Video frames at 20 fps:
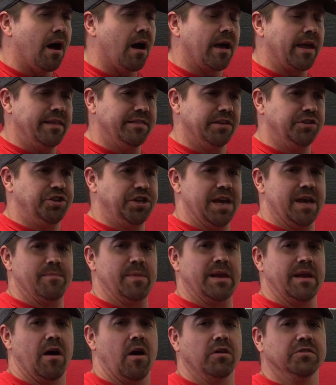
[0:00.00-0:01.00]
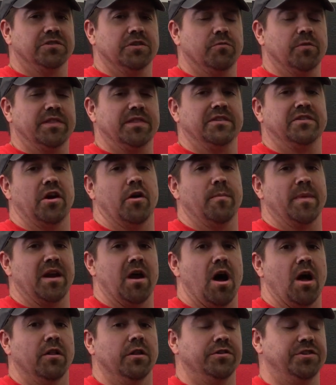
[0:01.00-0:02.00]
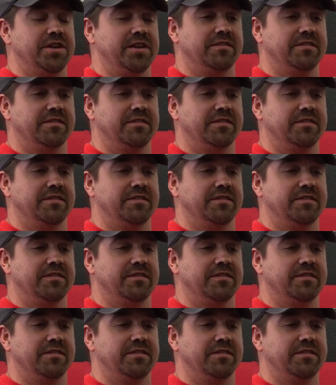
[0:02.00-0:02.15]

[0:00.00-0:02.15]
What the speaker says: in the gym and also with the terminology.